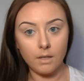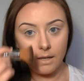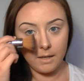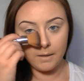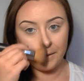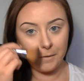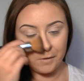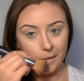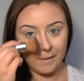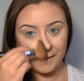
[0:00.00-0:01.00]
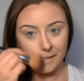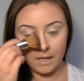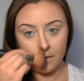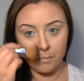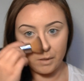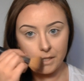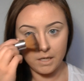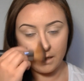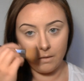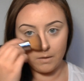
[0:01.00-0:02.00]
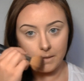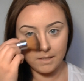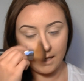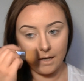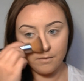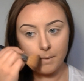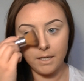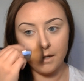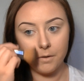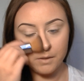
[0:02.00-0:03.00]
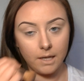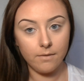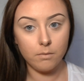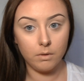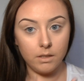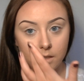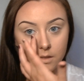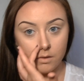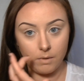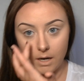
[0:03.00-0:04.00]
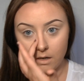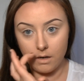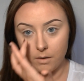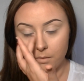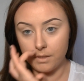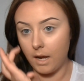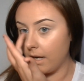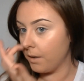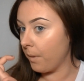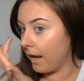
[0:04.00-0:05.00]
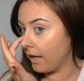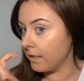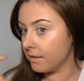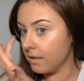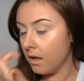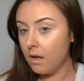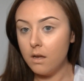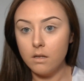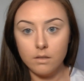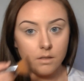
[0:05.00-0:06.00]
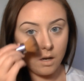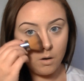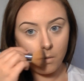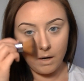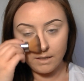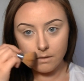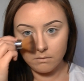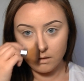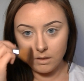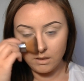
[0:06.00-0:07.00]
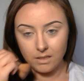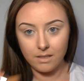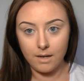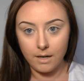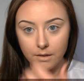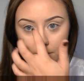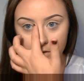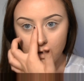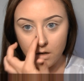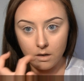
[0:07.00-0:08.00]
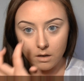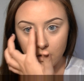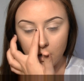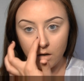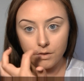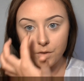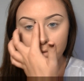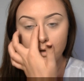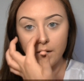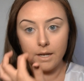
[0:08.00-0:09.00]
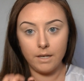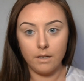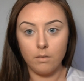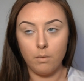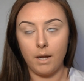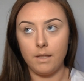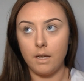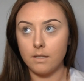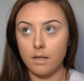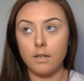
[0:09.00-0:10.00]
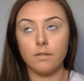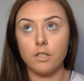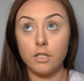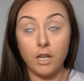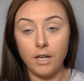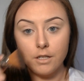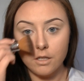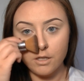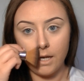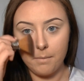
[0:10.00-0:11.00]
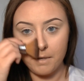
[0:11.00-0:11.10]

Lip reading: And usually I just kind of brush it along the side of my nose. I have a really straight nose anyways, so I don't really need to kind of contour it in a way that's gonna change the shape.